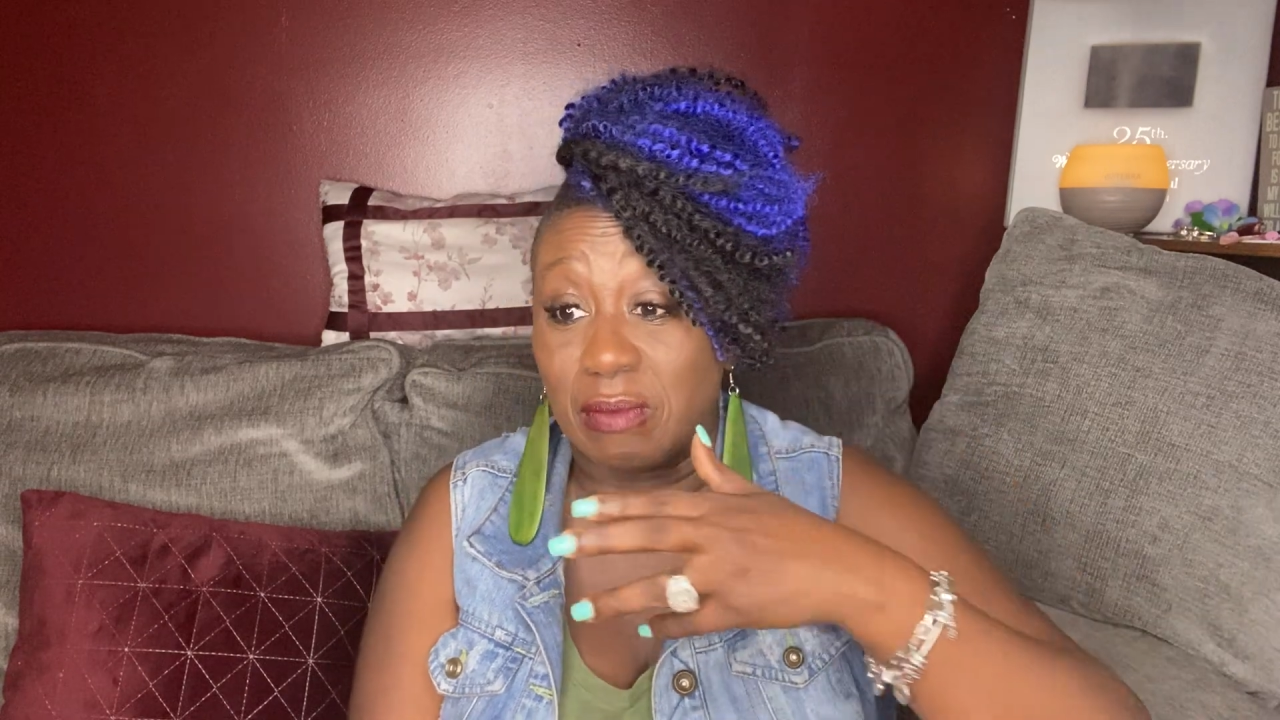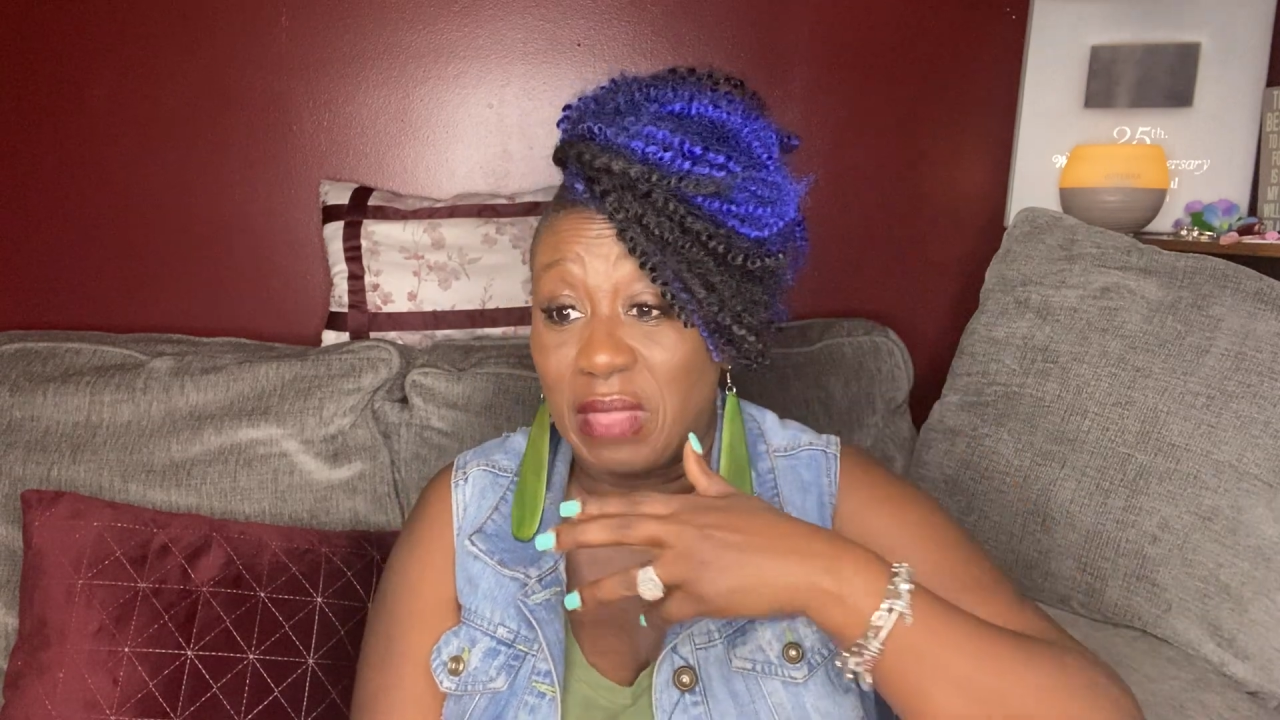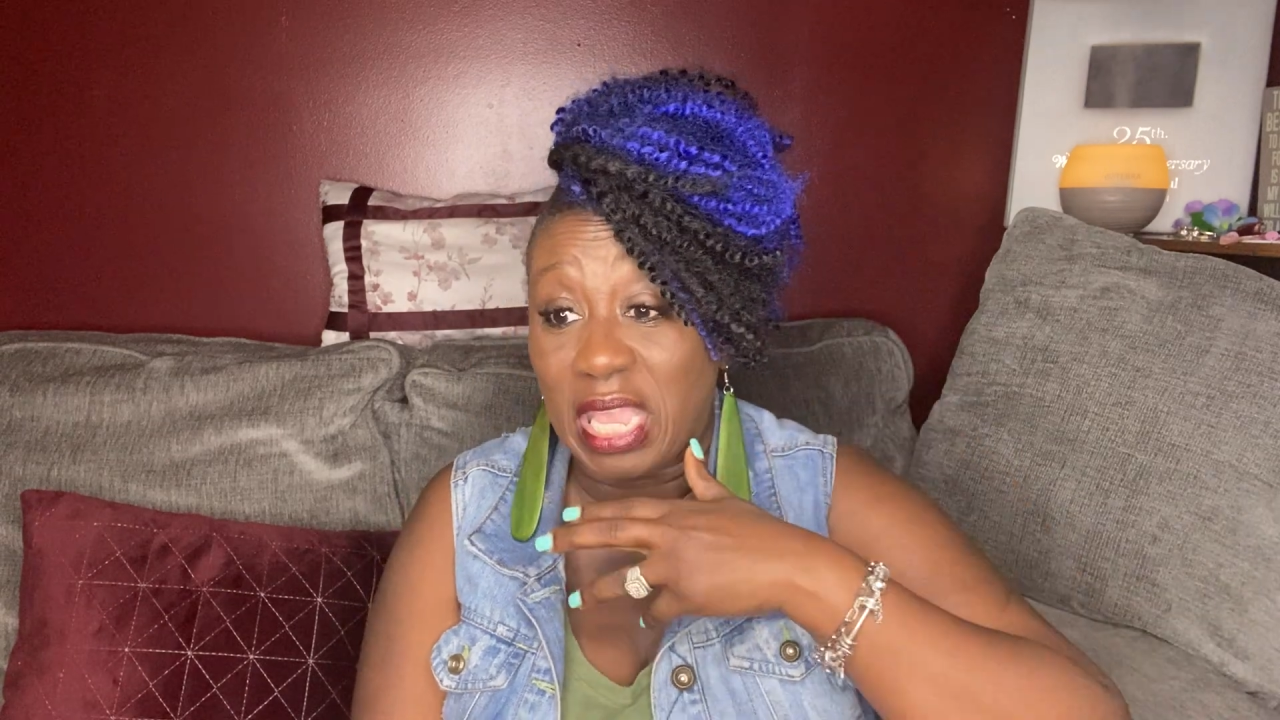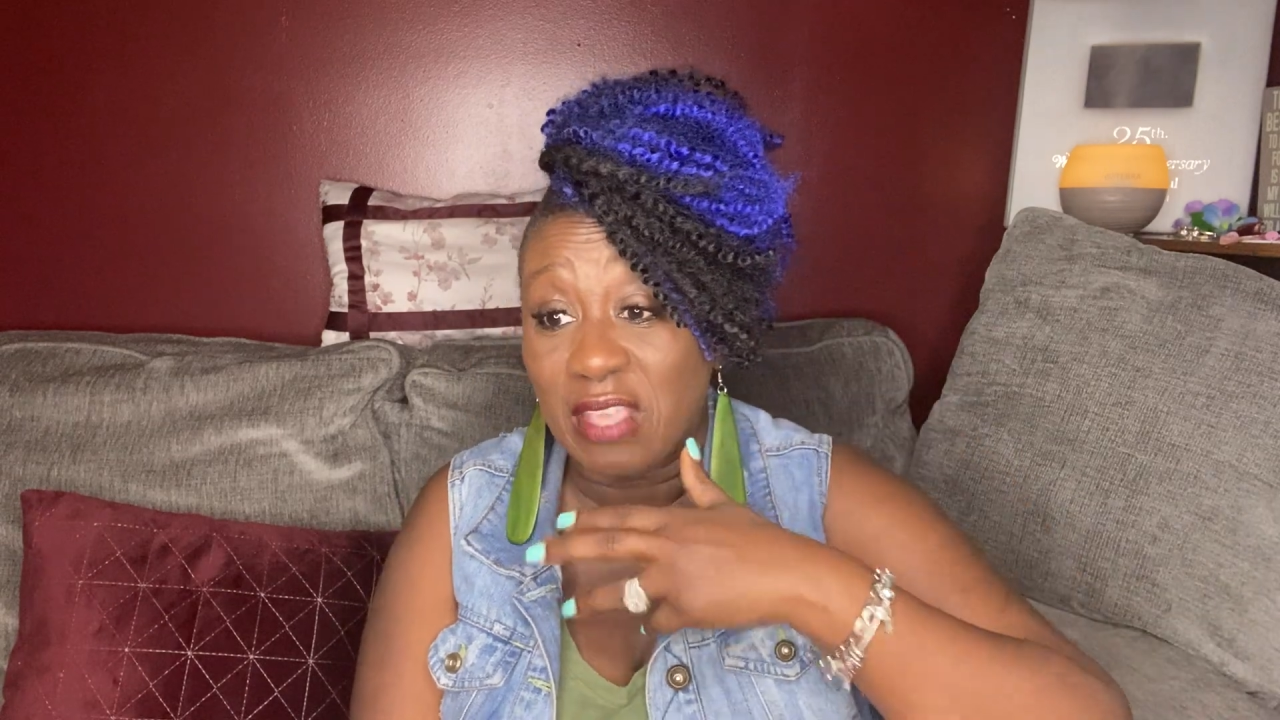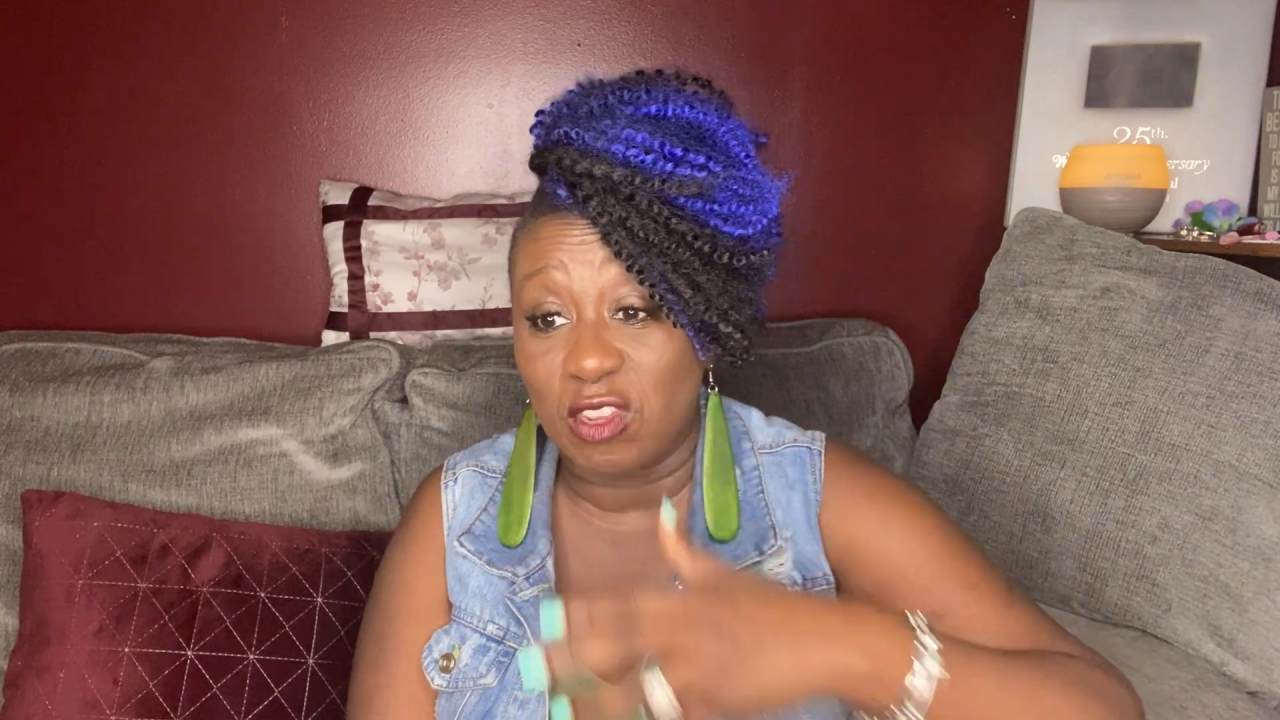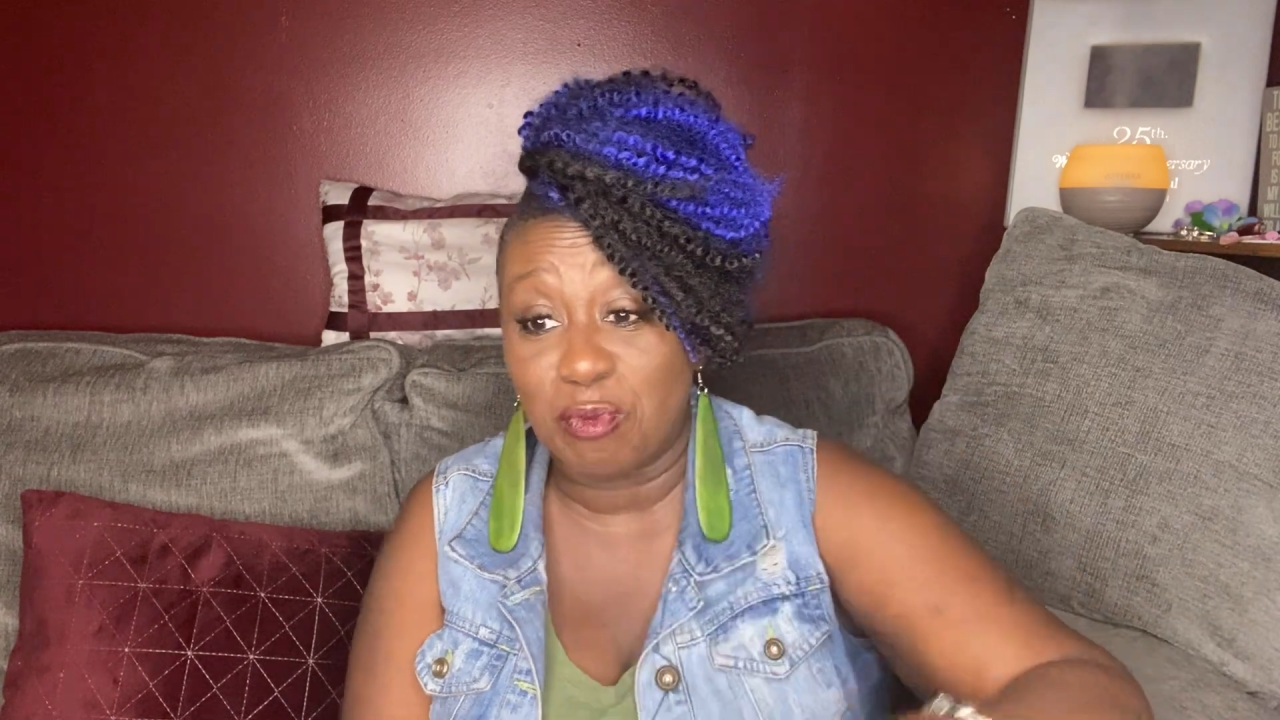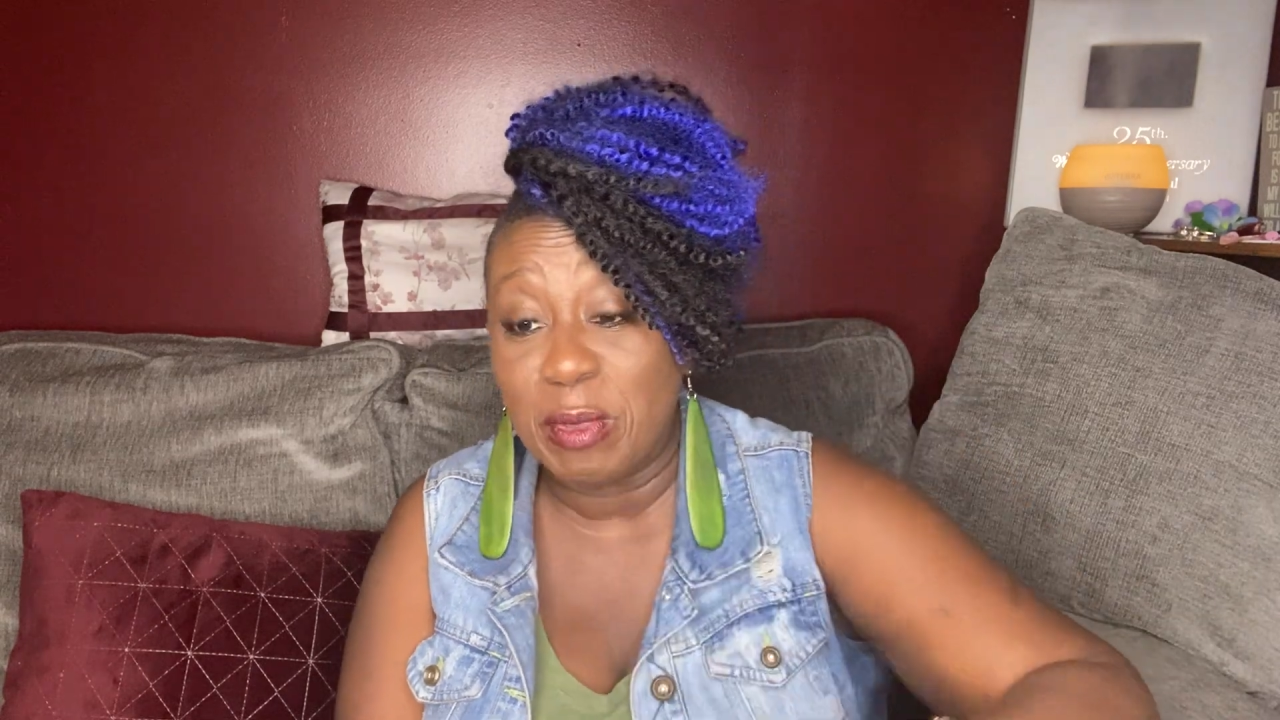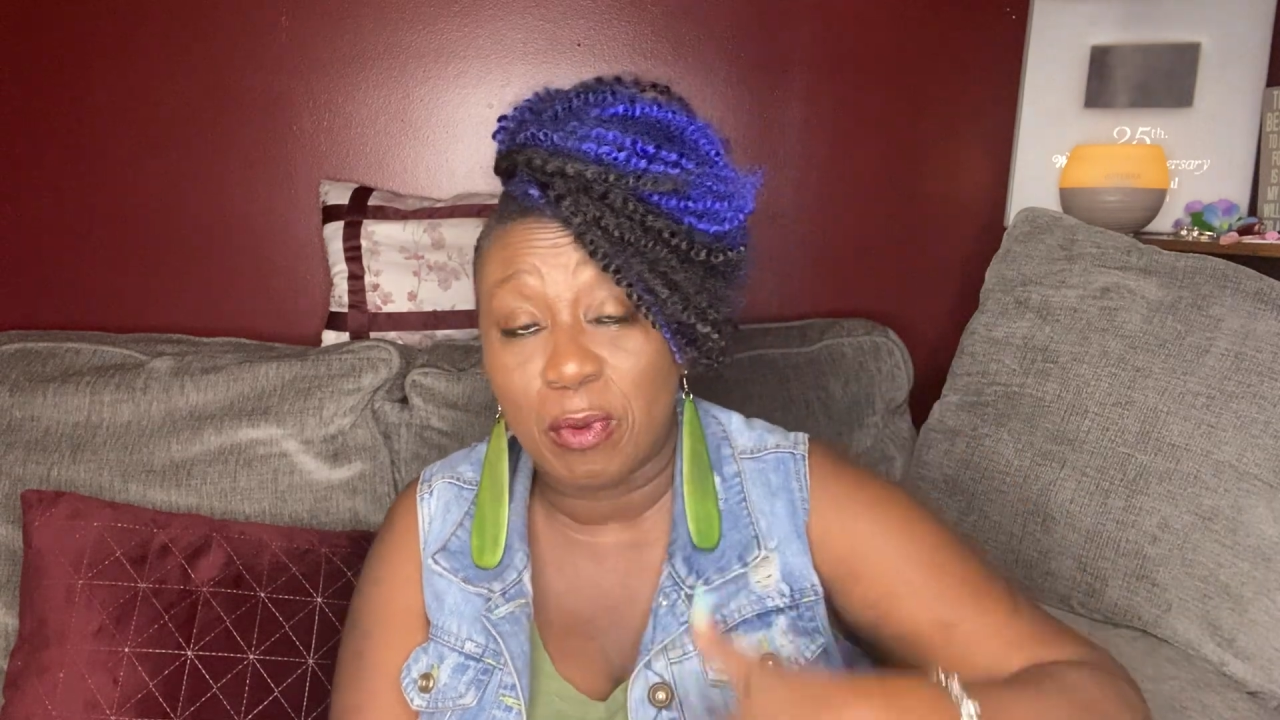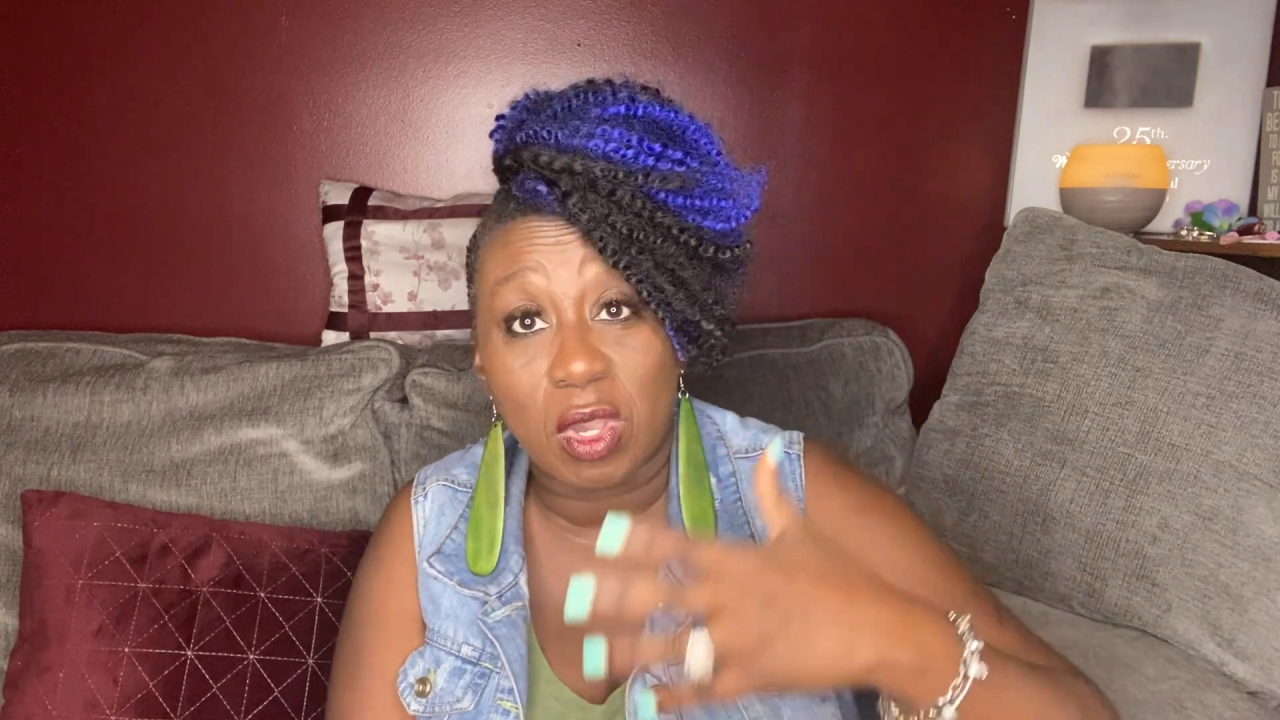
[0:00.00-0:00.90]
that even if people